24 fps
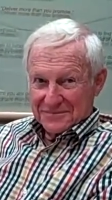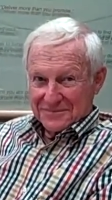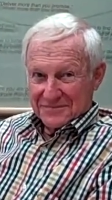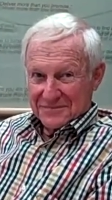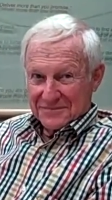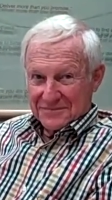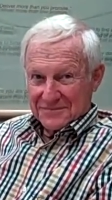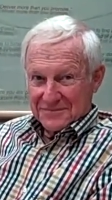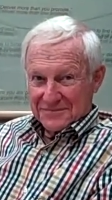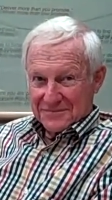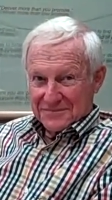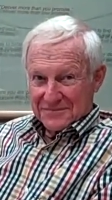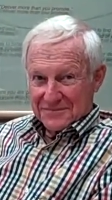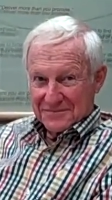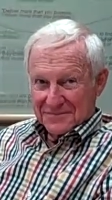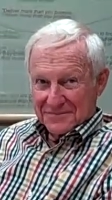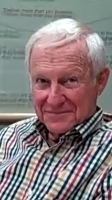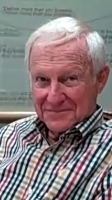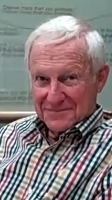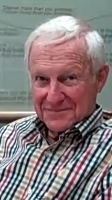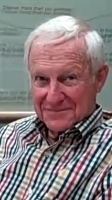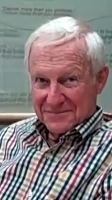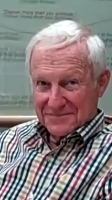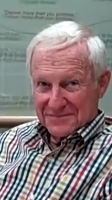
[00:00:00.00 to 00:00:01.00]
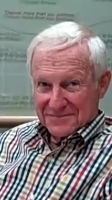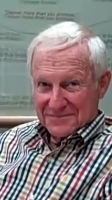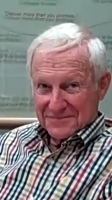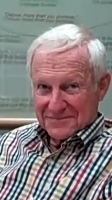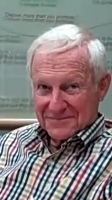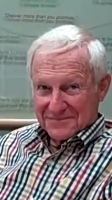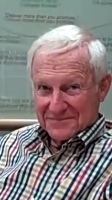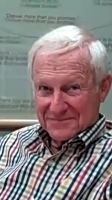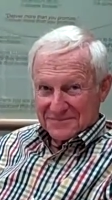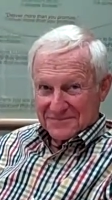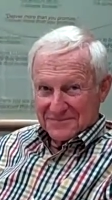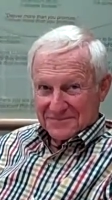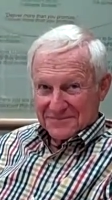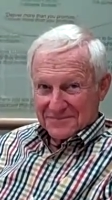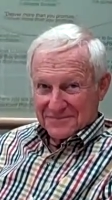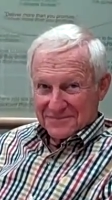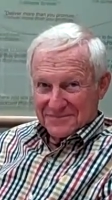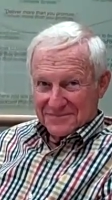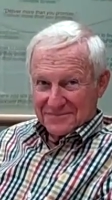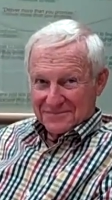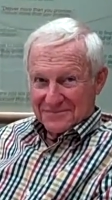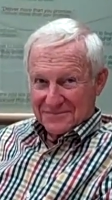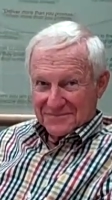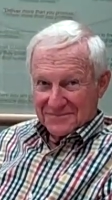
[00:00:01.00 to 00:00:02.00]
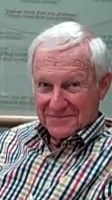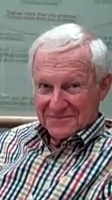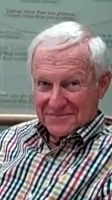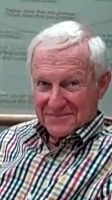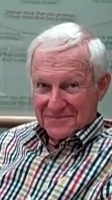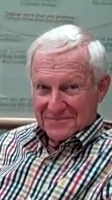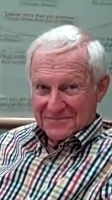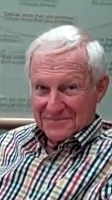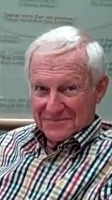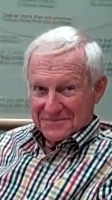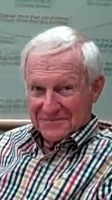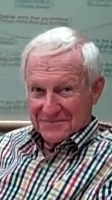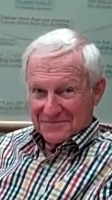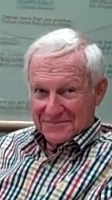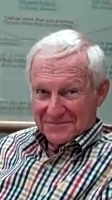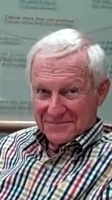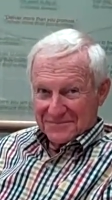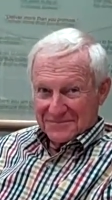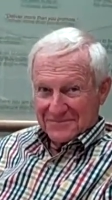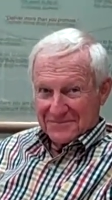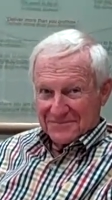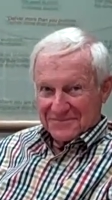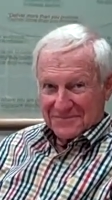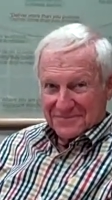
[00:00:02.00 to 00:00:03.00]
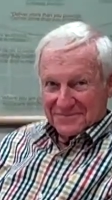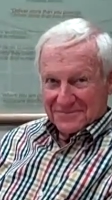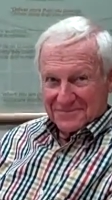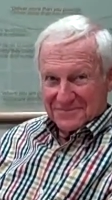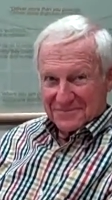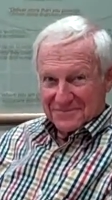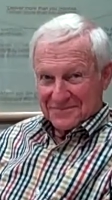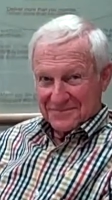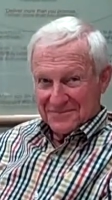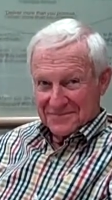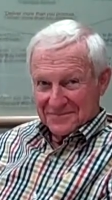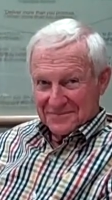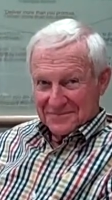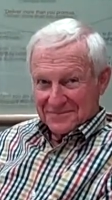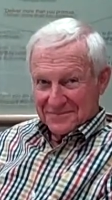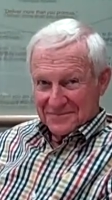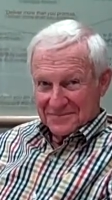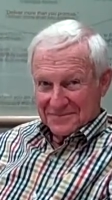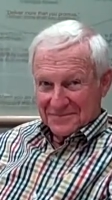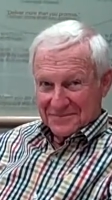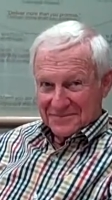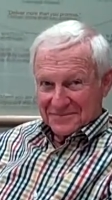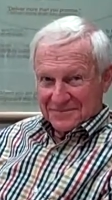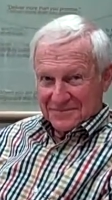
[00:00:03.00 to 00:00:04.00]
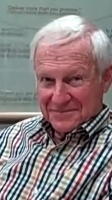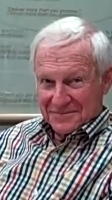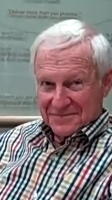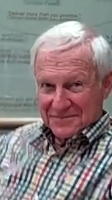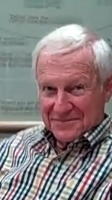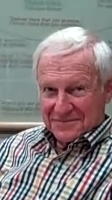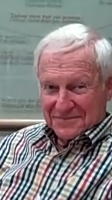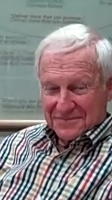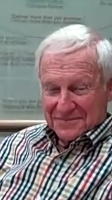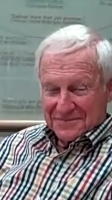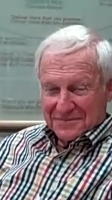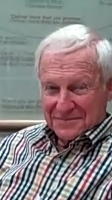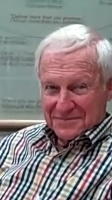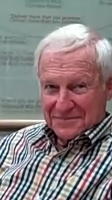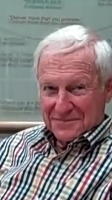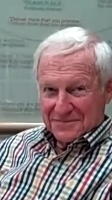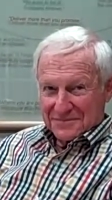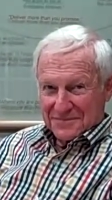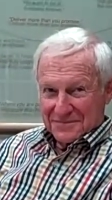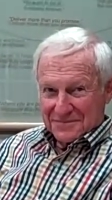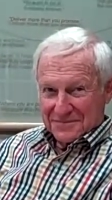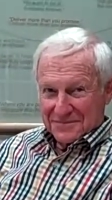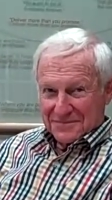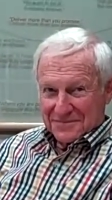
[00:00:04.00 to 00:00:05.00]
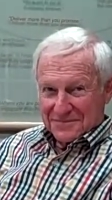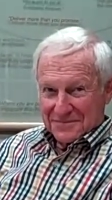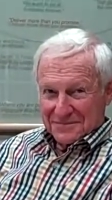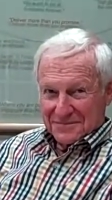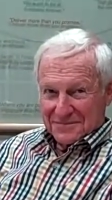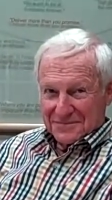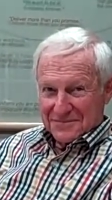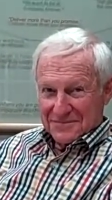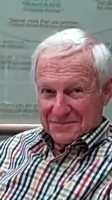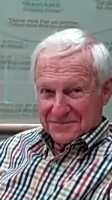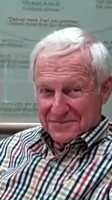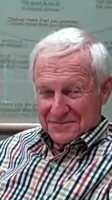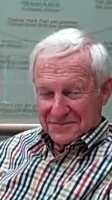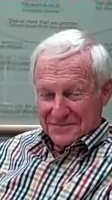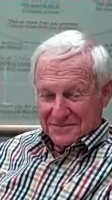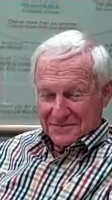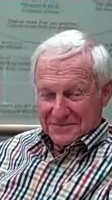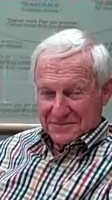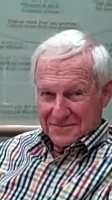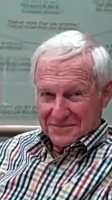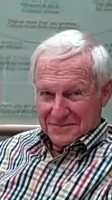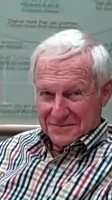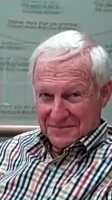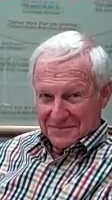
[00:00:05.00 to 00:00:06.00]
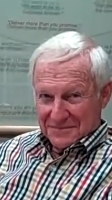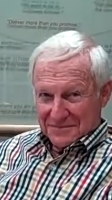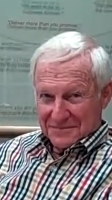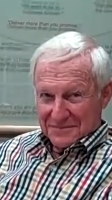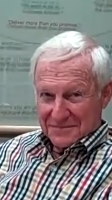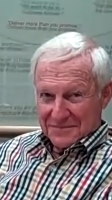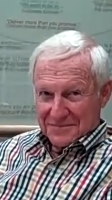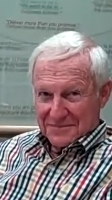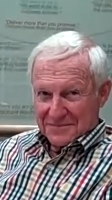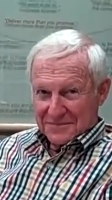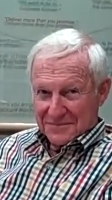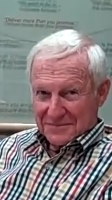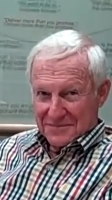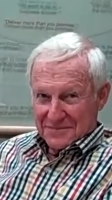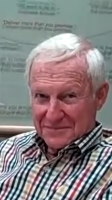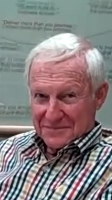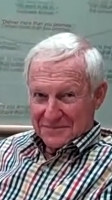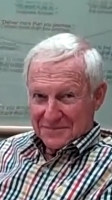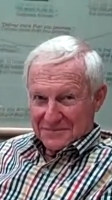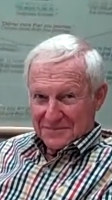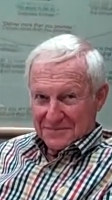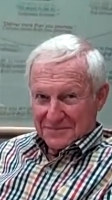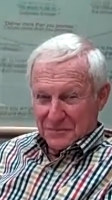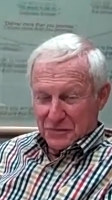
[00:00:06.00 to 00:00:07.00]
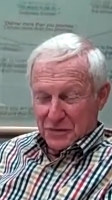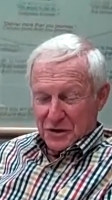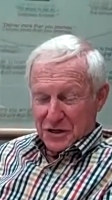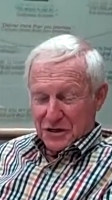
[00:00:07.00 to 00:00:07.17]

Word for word: How did you get your last job, and then what advice would you give someone who's about 22, 23, going into their first uh, first job search?